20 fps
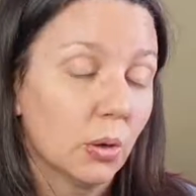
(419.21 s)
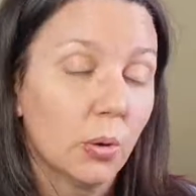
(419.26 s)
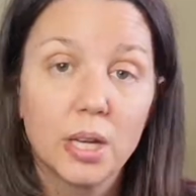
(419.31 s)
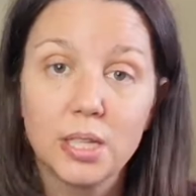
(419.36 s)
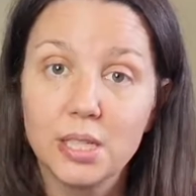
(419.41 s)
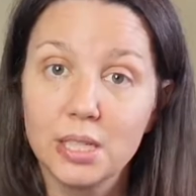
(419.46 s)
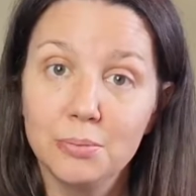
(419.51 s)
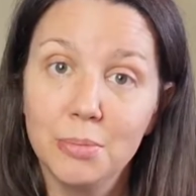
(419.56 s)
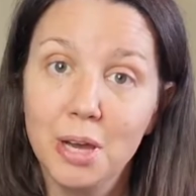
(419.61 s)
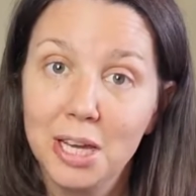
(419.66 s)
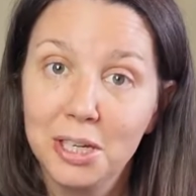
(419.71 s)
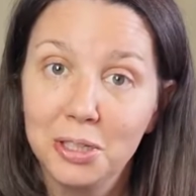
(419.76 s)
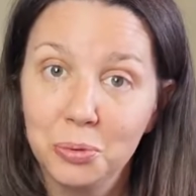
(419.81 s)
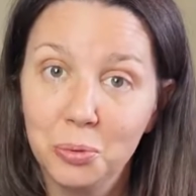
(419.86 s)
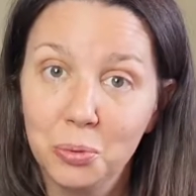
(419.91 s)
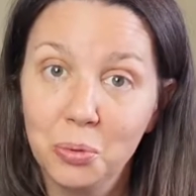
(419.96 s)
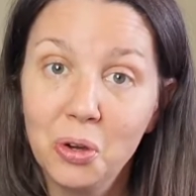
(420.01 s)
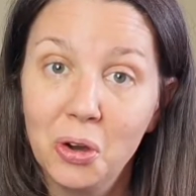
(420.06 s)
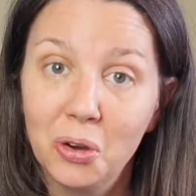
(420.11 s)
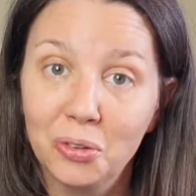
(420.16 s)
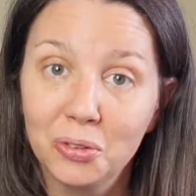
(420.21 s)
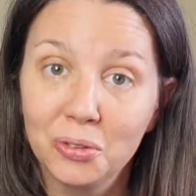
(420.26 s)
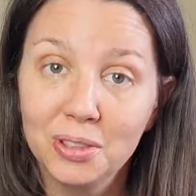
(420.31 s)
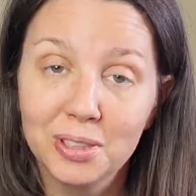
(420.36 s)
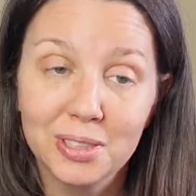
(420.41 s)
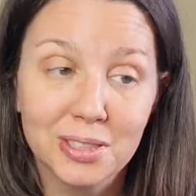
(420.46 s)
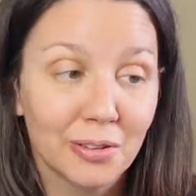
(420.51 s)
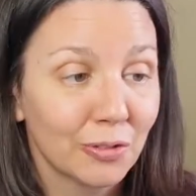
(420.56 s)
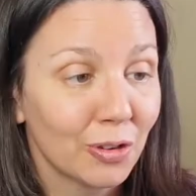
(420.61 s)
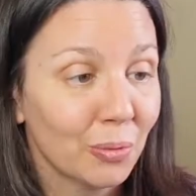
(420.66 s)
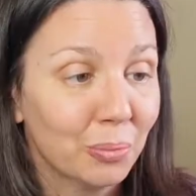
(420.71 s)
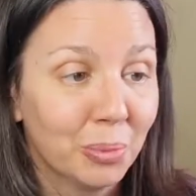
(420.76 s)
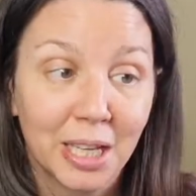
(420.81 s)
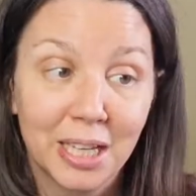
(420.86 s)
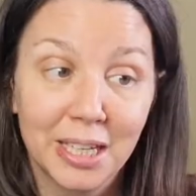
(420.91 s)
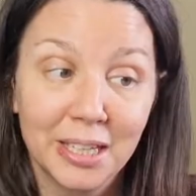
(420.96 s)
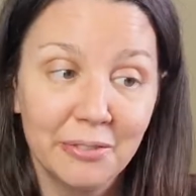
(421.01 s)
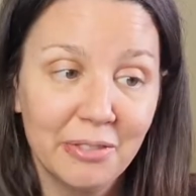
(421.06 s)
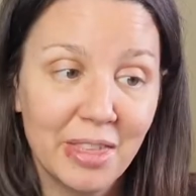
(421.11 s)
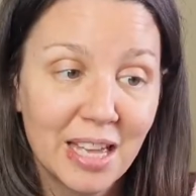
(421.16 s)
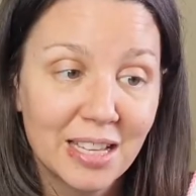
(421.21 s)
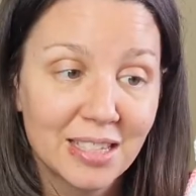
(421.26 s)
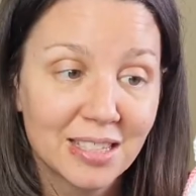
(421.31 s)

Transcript: I did mine in all cotton because I've got plenty of that